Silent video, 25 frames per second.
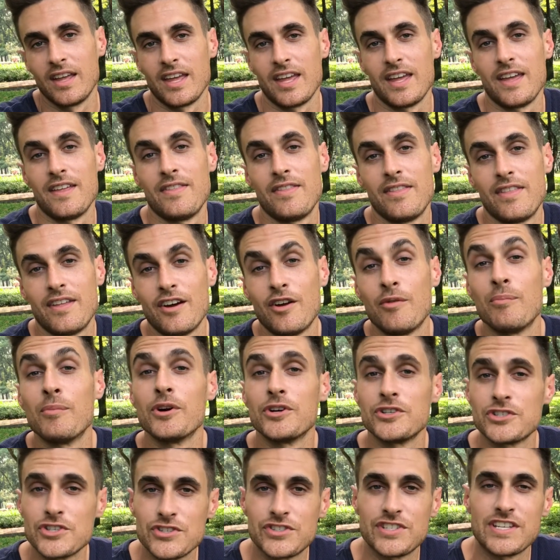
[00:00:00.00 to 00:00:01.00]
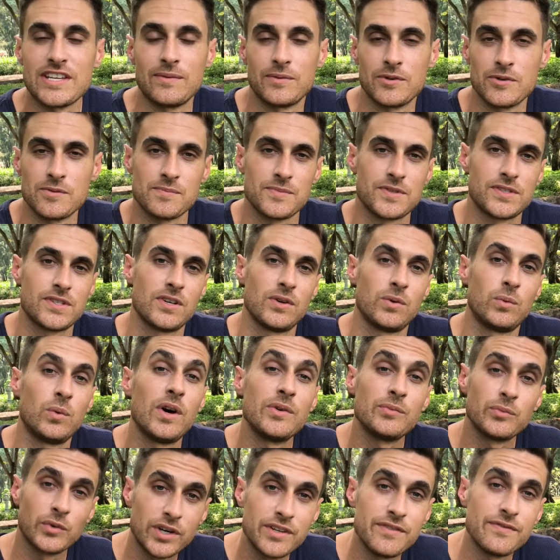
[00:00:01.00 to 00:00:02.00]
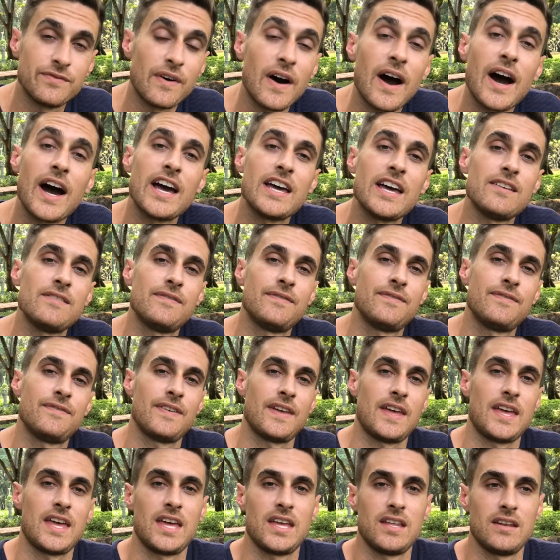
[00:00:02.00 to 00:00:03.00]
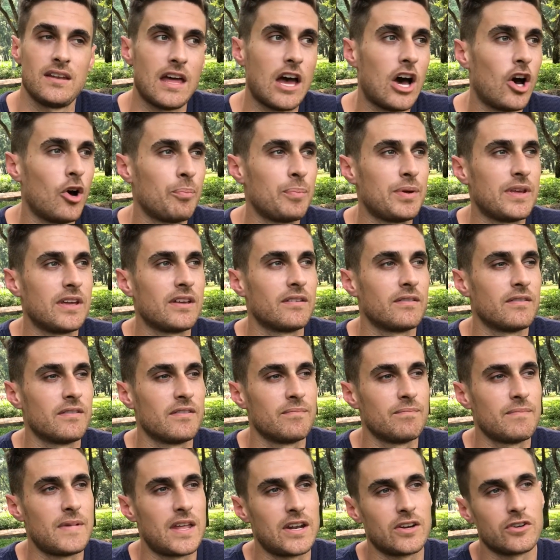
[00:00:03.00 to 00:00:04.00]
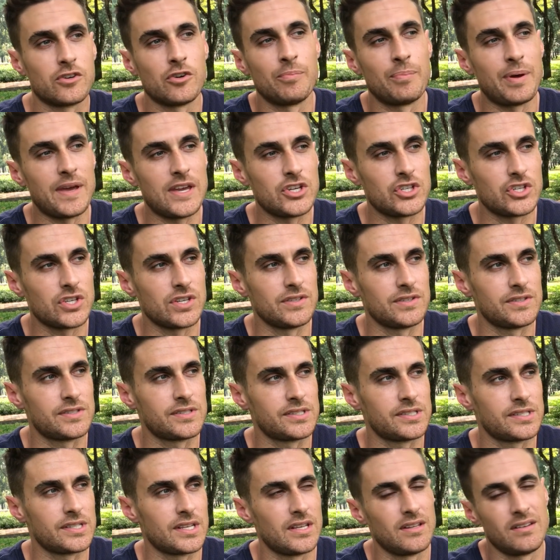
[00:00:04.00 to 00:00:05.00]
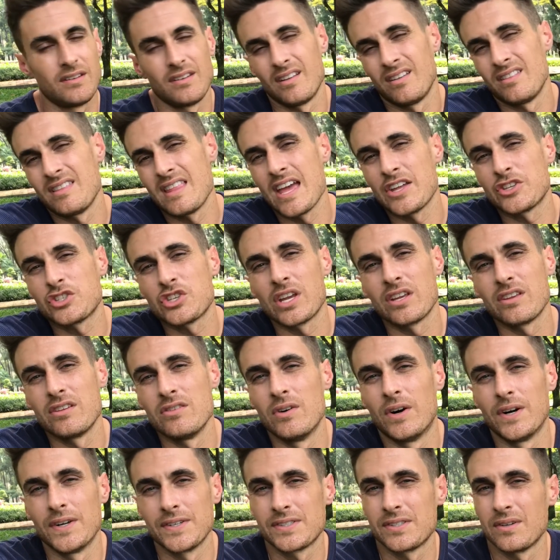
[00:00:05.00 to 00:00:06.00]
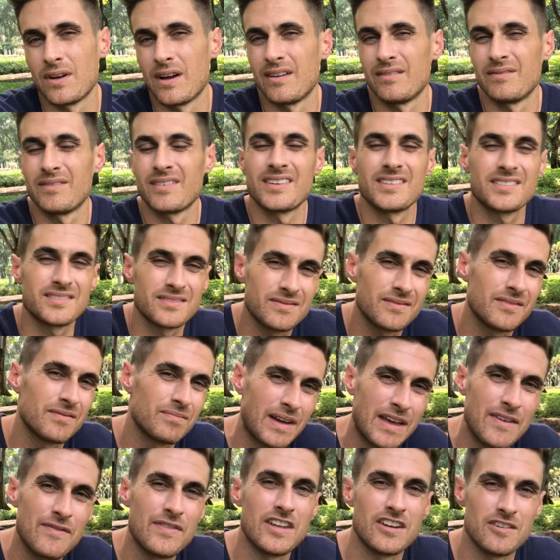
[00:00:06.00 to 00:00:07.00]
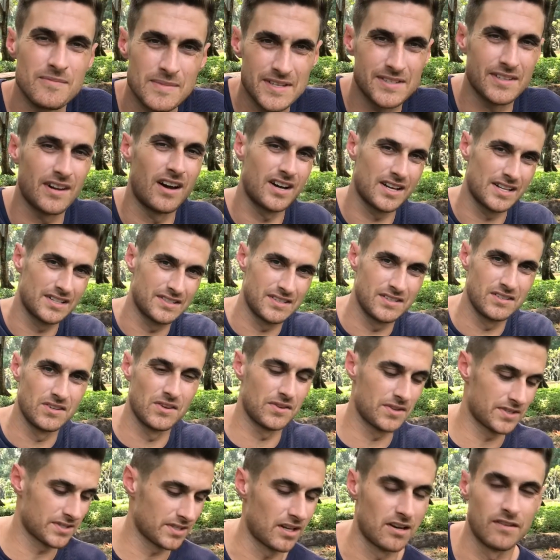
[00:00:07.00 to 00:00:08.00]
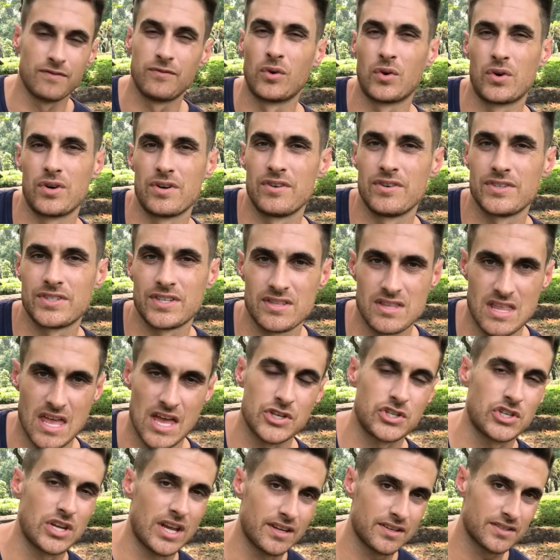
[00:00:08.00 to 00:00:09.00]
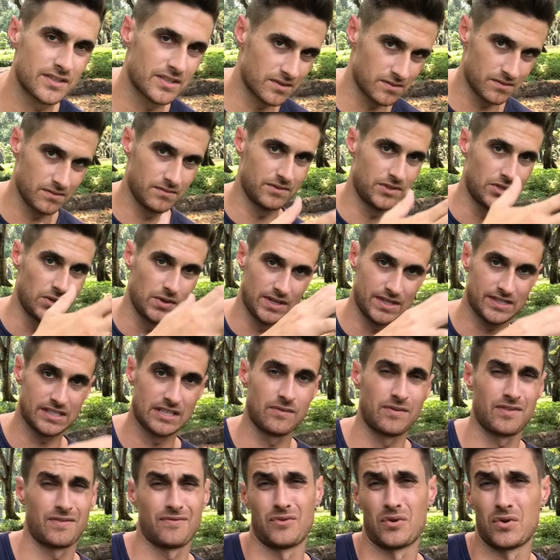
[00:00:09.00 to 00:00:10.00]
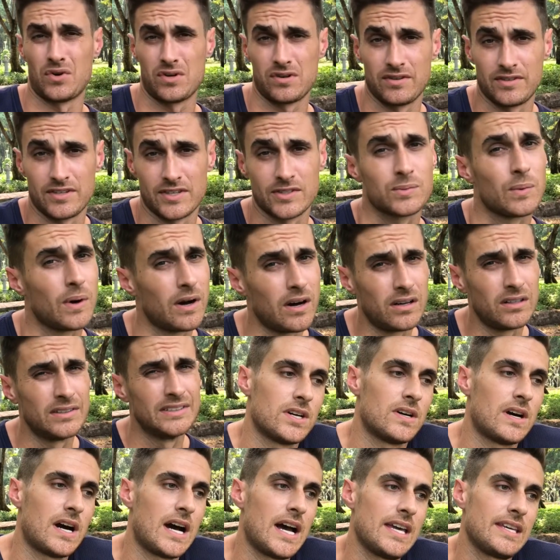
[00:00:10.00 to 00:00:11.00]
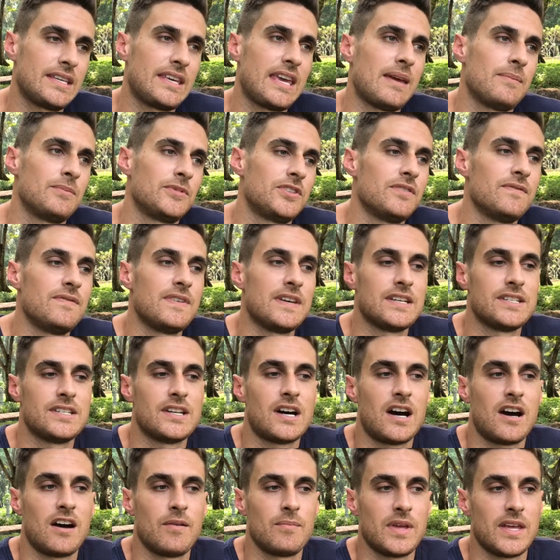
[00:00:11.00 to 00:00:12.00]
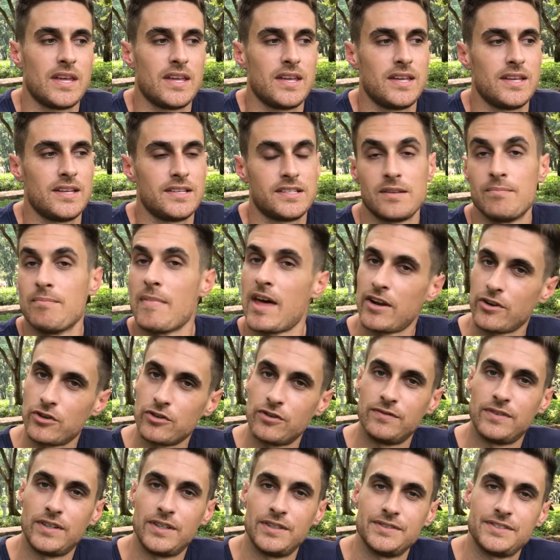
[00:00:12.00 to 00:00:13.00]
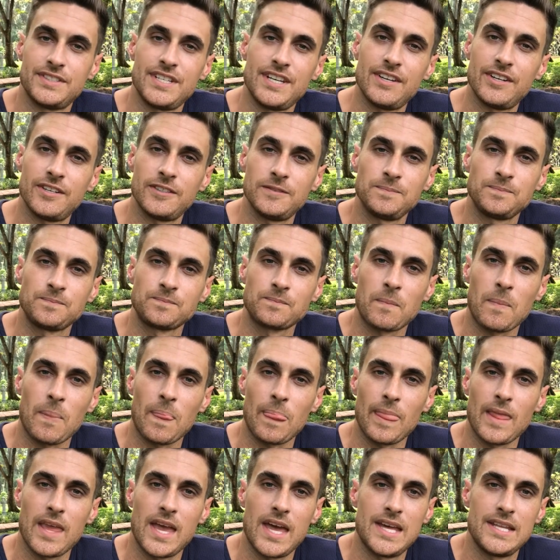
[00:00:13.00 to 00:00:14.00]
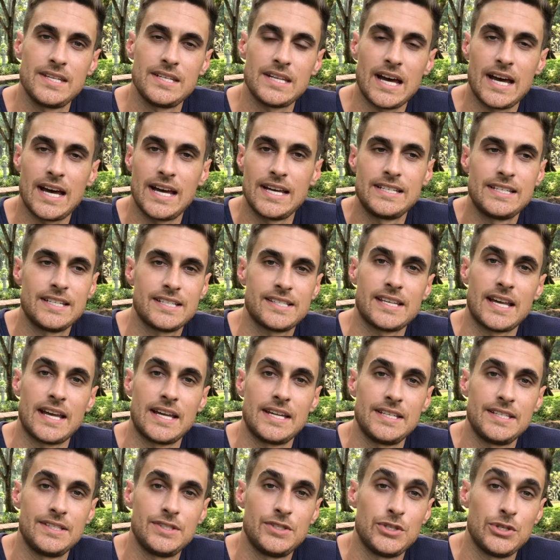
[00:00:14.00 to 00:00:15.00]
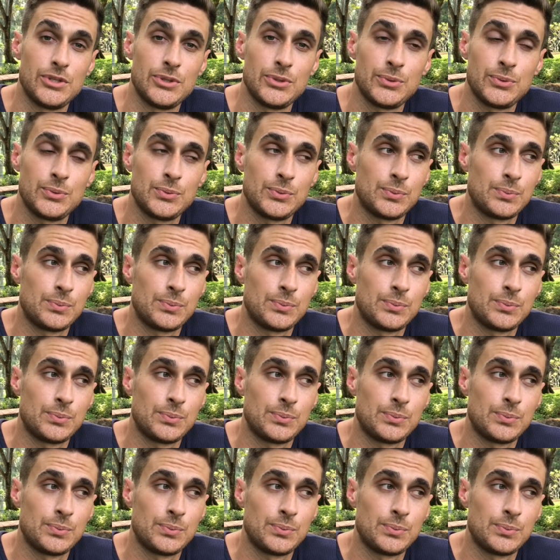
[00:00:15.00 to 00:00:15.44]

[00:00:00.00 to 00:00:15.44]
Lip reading: in the emergency room, so 115, and helping medical patients. In Nha Trang, you also have, because my Vietnamese audience, you know, there's a lot of foreigners in Nha Trang, so doing stuff with foreigners as well. So I came to Vietnam as a medical volunteer, and I decided to